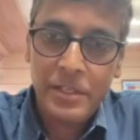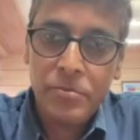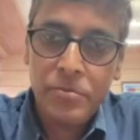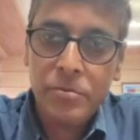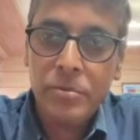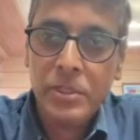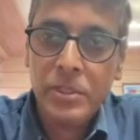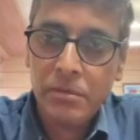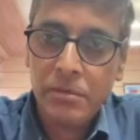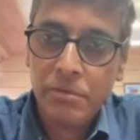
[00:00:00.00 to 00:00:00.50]

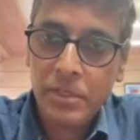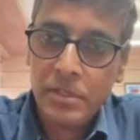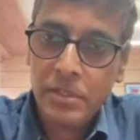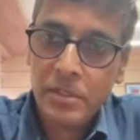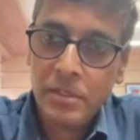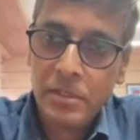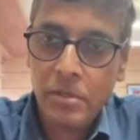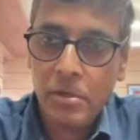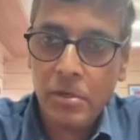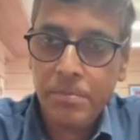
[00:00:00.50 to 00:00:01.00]
to cover
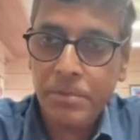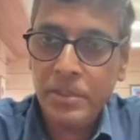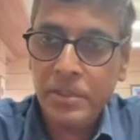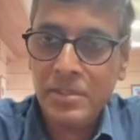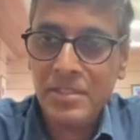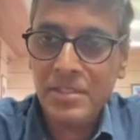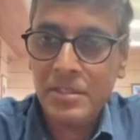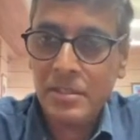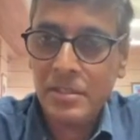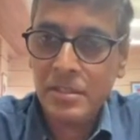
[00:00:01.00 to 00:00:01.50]
the
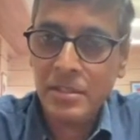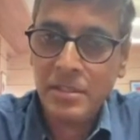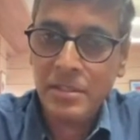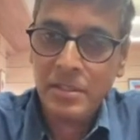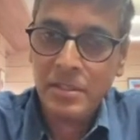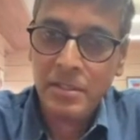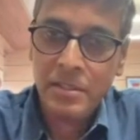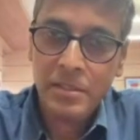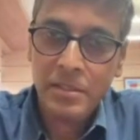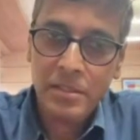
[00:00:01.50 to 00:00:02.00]
topics
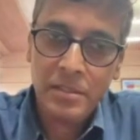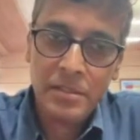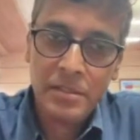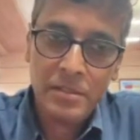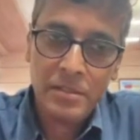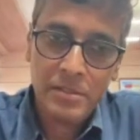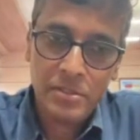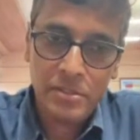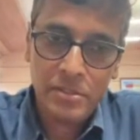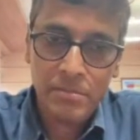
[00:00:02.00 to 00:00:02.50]
in a
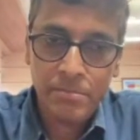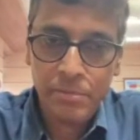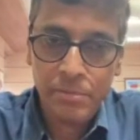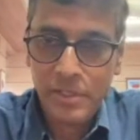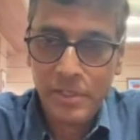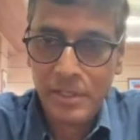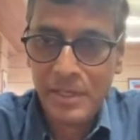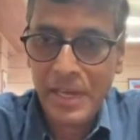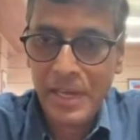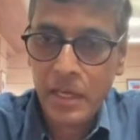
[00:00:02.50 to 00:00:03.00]

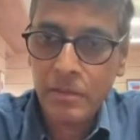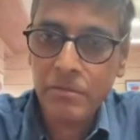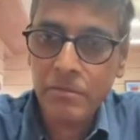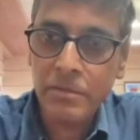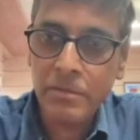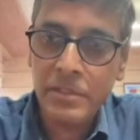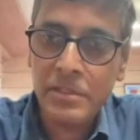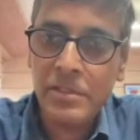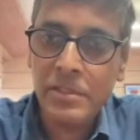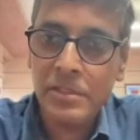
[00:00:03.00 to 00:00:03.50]
simpler
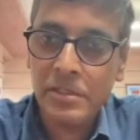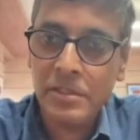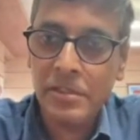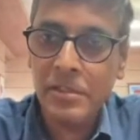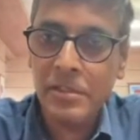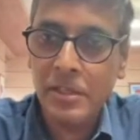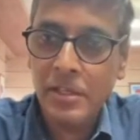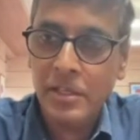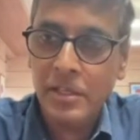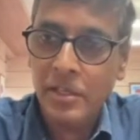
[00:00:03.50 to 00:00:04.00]
language.
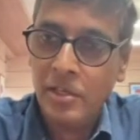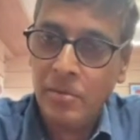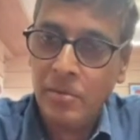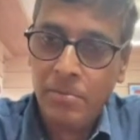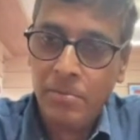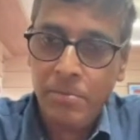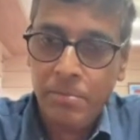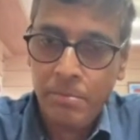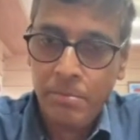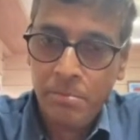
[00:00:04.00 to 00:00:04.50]

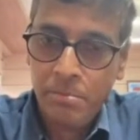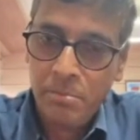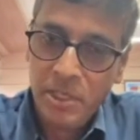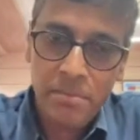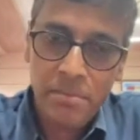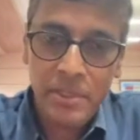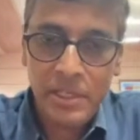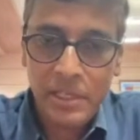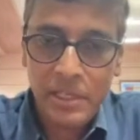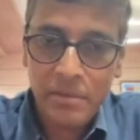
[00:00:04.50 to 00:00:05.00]

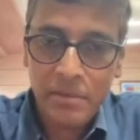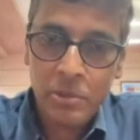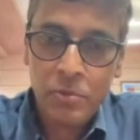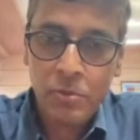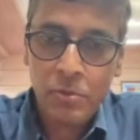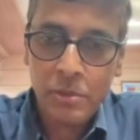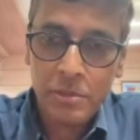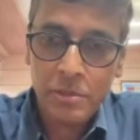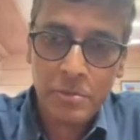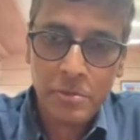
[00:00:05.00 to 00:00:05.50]
Maybe I may
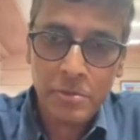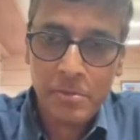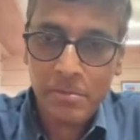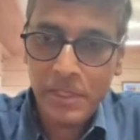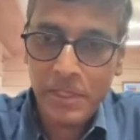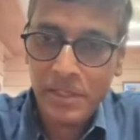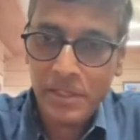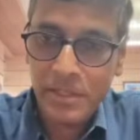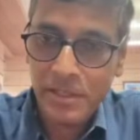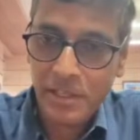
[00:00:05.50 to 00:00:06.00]
overshoot
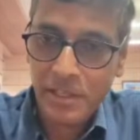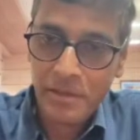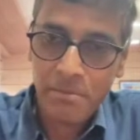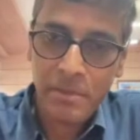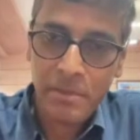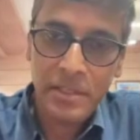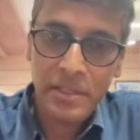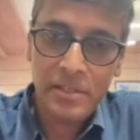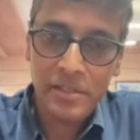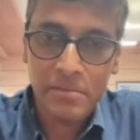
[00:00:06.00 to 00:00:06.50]
my time
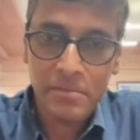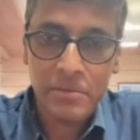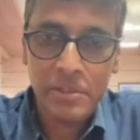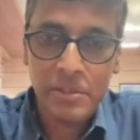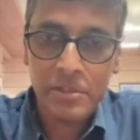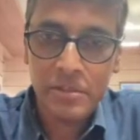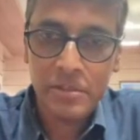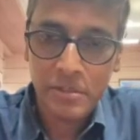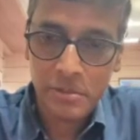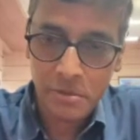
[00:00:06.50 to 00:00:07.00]
by 10
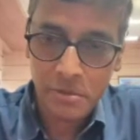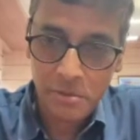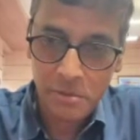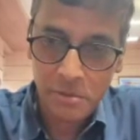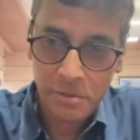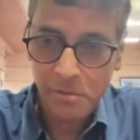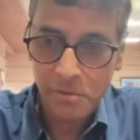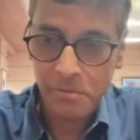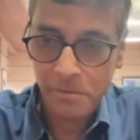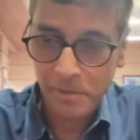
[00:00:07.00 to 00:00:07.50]
minutes or so.
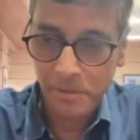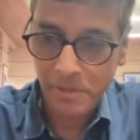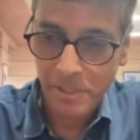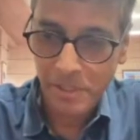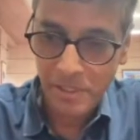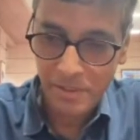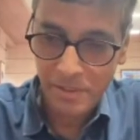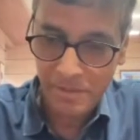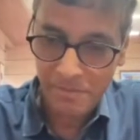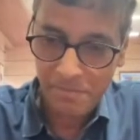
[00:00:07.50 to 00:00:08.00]
So for
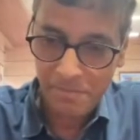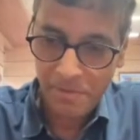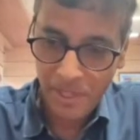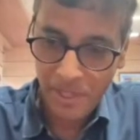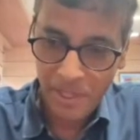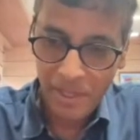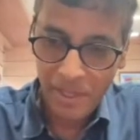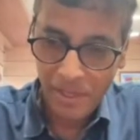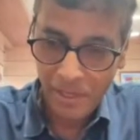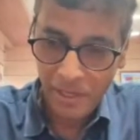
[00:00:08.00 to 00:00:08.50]
that,
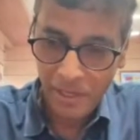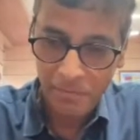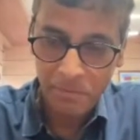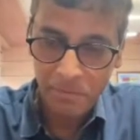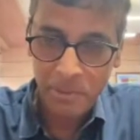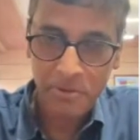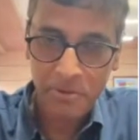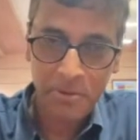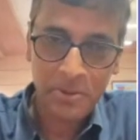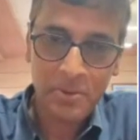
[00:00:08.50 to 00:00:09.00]
I
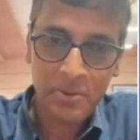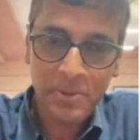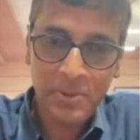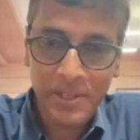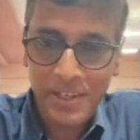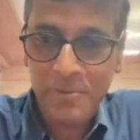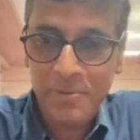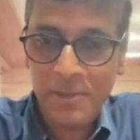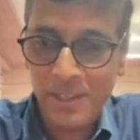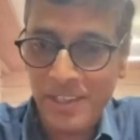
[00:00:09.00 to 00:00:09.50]
am giving you
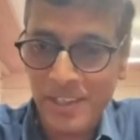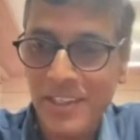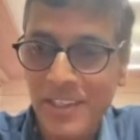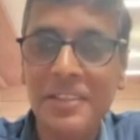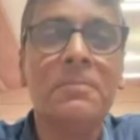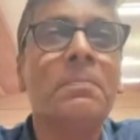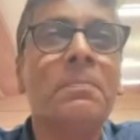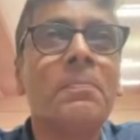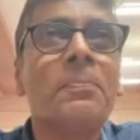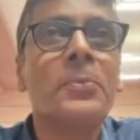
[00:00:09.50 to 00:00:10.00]
early
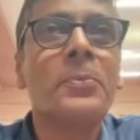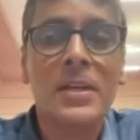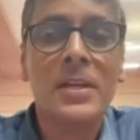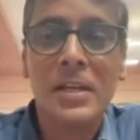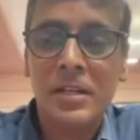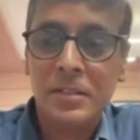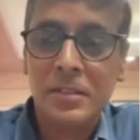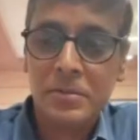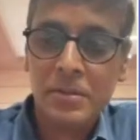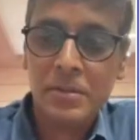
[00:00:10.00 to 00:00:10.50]
warning.
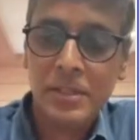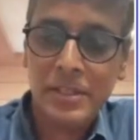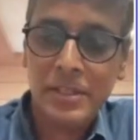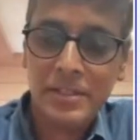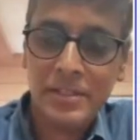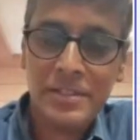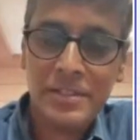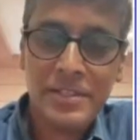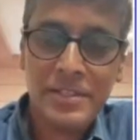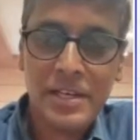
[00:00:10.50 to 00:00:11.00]
So let
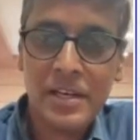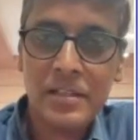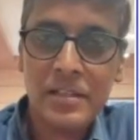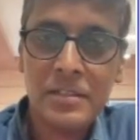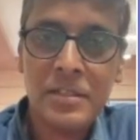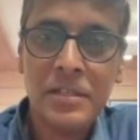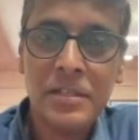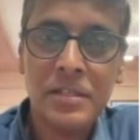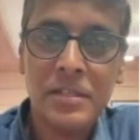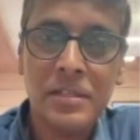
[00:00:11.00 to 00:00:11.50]
us
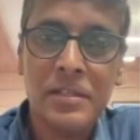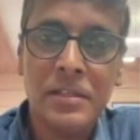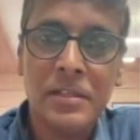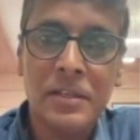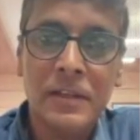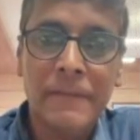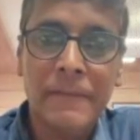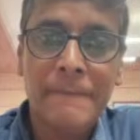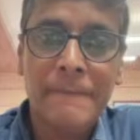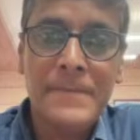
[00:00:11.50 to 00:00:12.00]
start
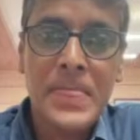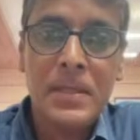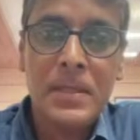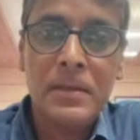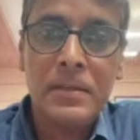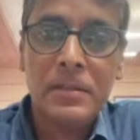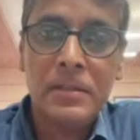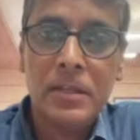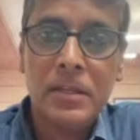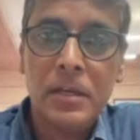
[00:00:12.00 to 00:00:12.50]

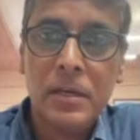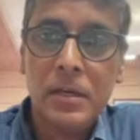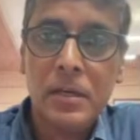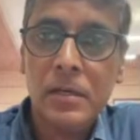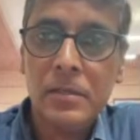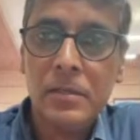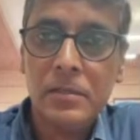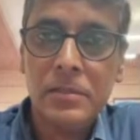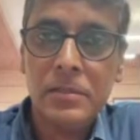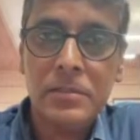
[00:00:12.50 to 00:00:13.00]
the
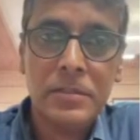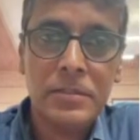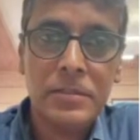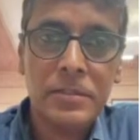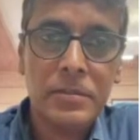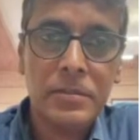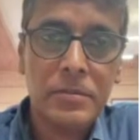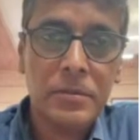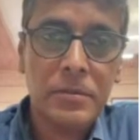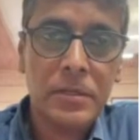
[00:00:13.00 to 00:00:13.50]

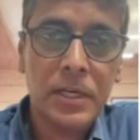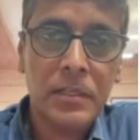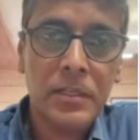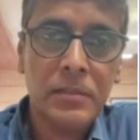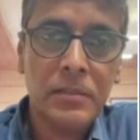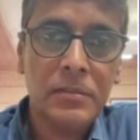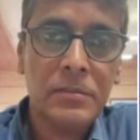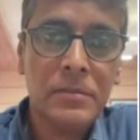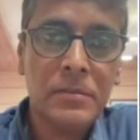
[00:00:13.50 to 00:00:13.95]
discussion today.